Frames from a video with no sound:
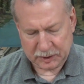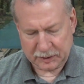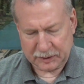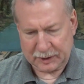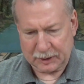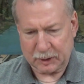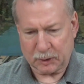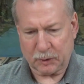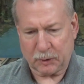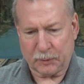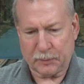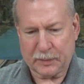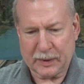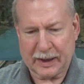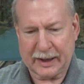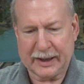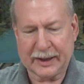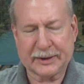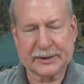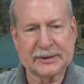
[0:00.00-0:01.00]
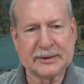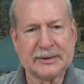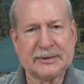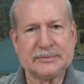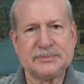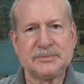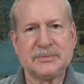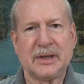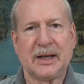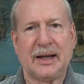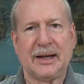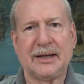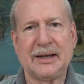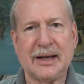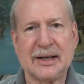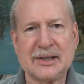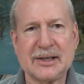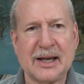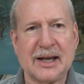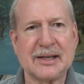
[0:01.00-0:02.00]
They don't obey it and,
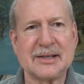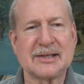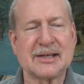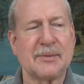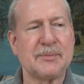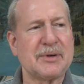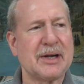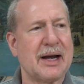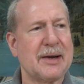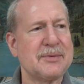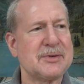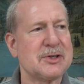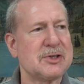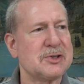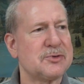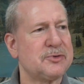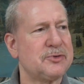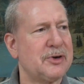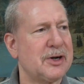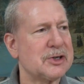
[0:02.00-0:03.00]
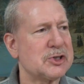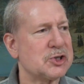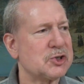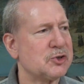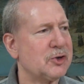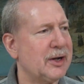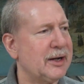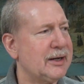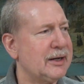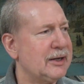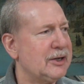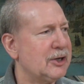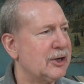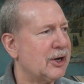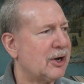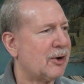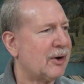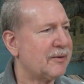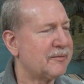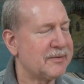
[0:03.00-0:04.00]
and, and sometimes it's frustrating. You
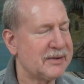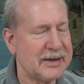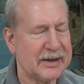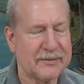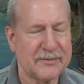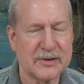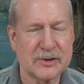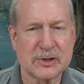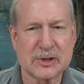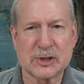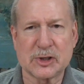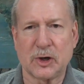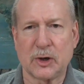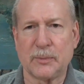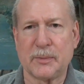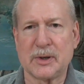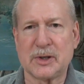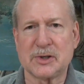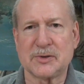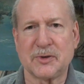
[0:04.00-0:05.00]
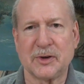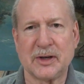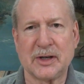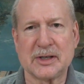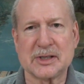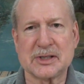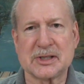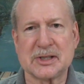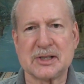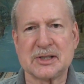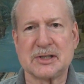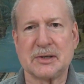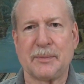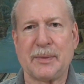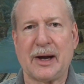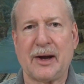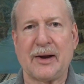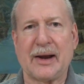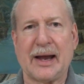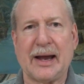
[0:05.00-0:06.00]
know, I've given sermons, for instance,
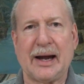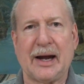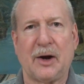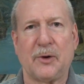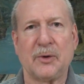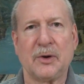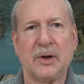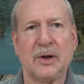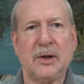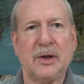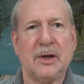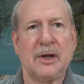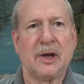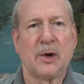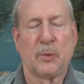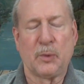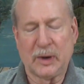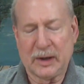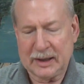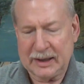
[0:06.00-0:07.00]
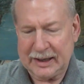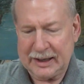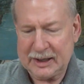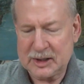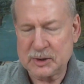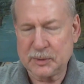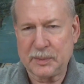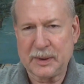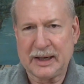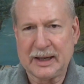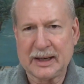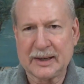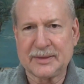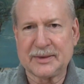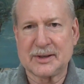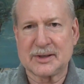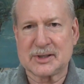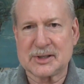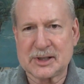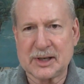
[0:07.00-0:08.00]
about how we need to be at
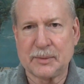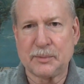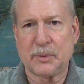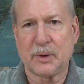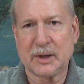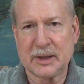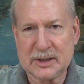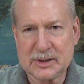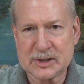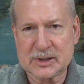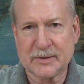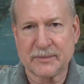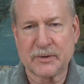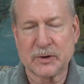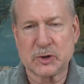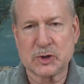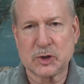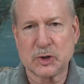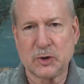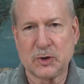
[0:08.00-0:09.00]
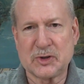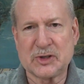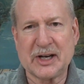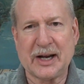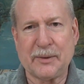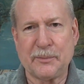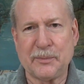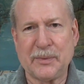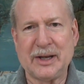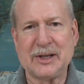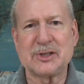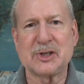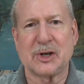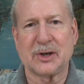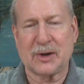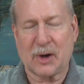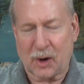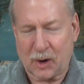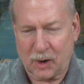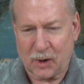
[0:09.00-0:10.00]
the assemblings of the church. That means
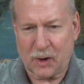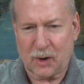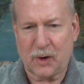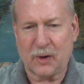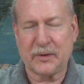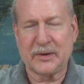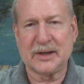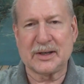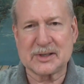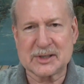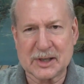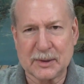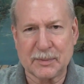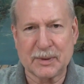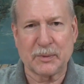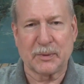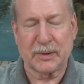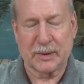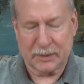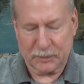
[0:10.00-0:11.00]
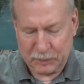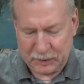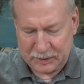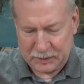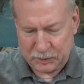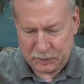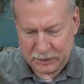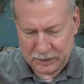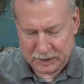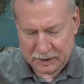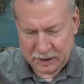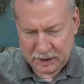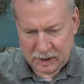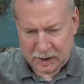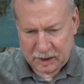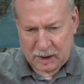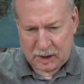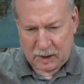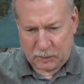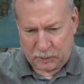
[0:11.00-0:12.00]
all the assembly. When the, when, when,
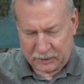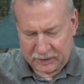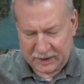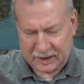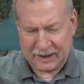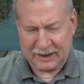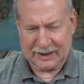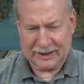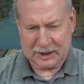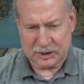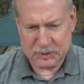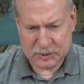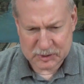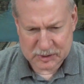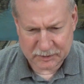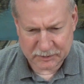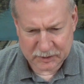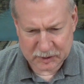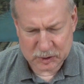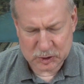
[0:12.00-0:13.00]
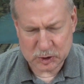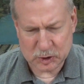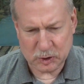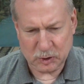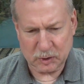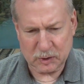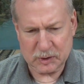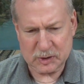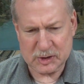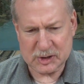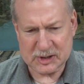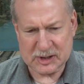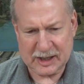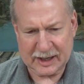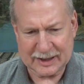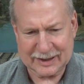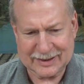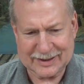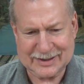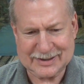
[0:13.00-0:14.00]
when the leaders of the church
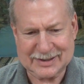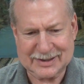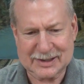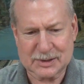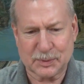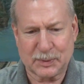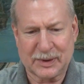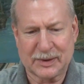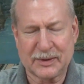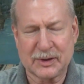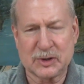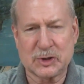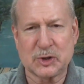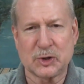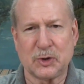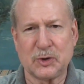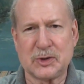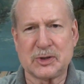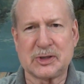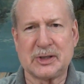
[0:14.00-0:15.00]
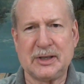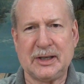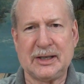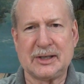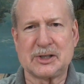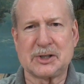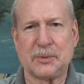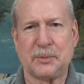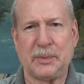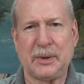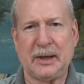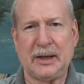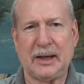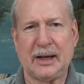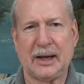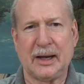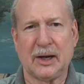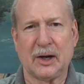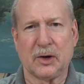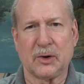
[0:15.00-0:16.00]
say this is when the church needs to
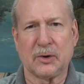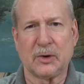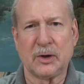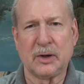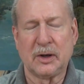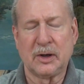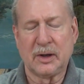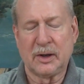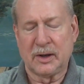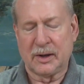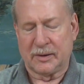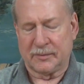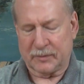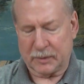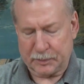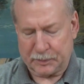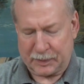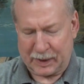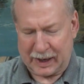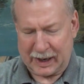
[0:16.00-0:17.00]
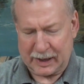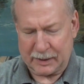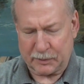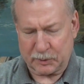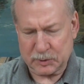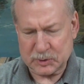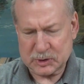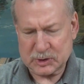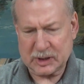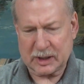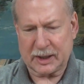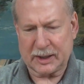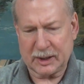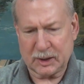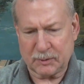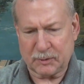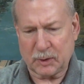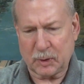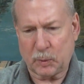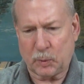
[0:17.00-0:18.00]
be here for Bible study
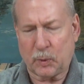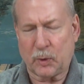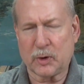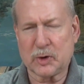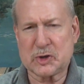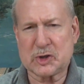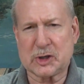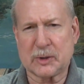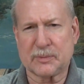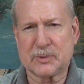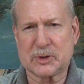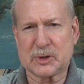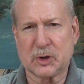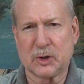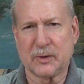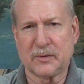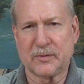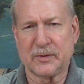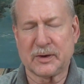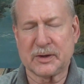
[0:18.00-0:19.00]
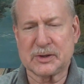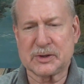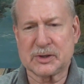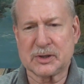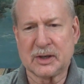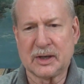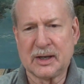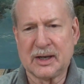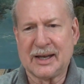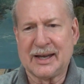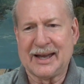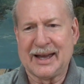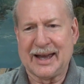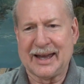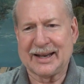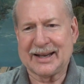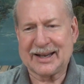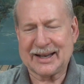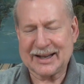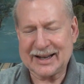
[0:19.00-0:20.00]
or for worship service,
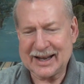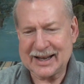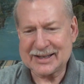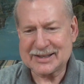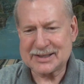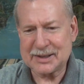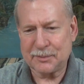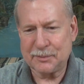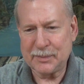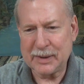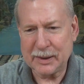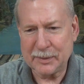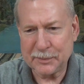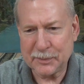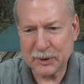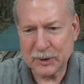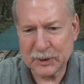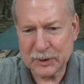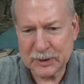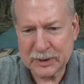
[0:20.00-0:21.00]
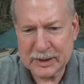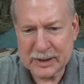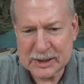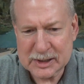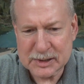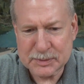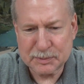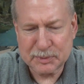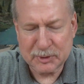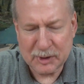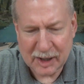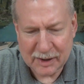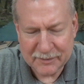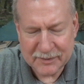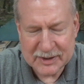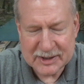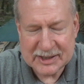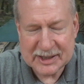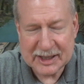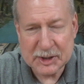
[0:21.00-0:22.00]
unless a member is
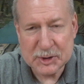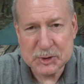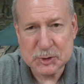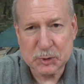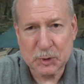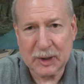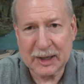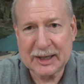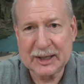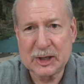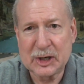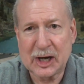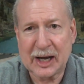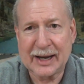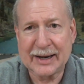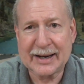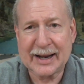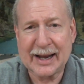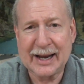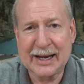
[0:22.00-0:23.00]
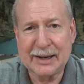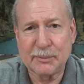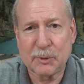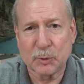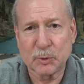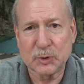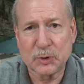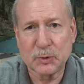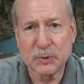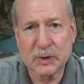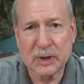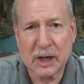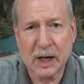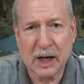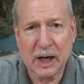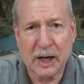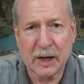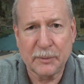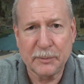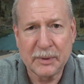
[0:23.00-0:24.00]
providentially not able to
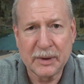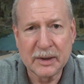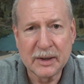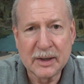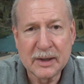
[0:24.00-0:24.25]
come,